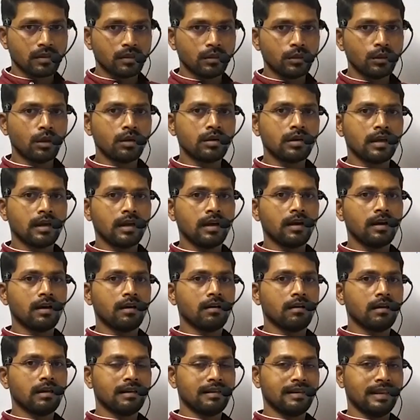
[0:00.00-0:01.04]
not
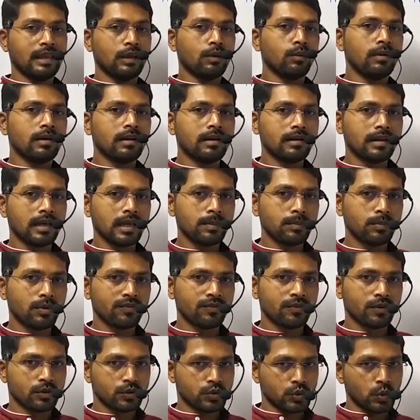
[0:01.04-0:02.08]
a regular type
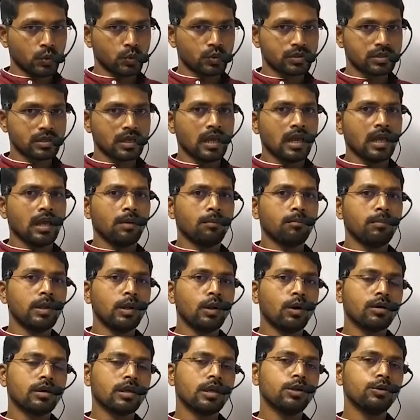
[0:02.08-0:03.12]
of source,
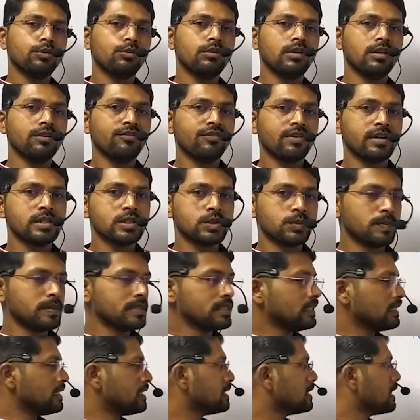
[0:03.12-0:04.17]
belonging to different
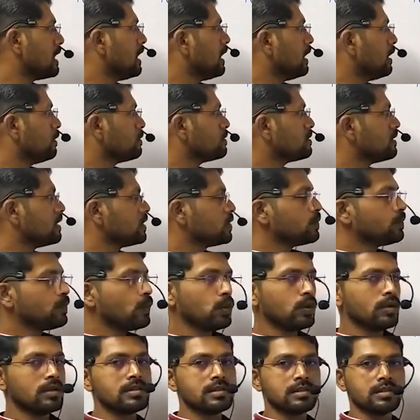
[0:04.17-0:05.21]
species. Now such
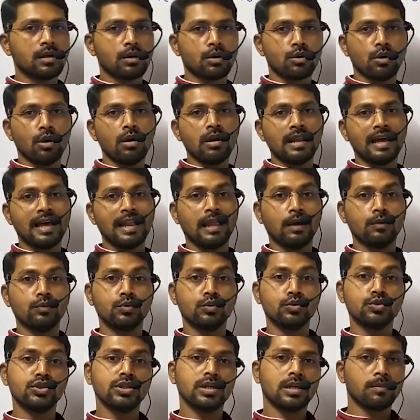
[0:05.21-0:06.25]
pollens are not allowed
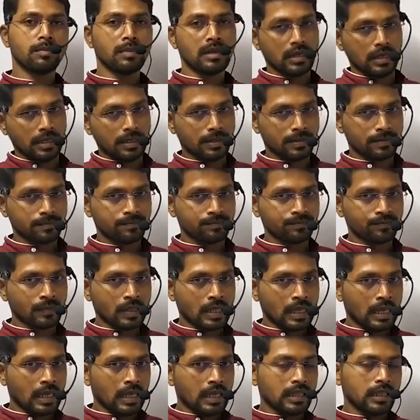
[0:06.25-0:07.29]
to germinate.
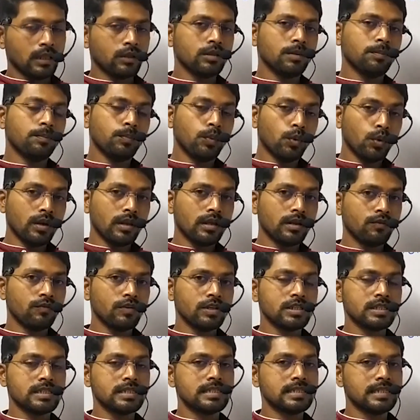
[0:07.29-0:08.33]
Now the pollen
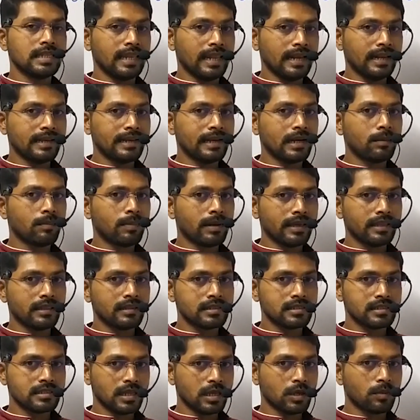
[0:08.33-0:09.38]
which is selected by the
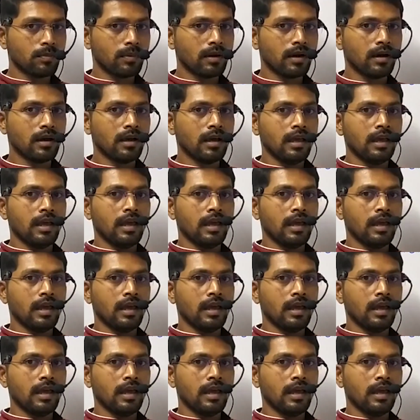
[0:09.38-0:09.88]
stigma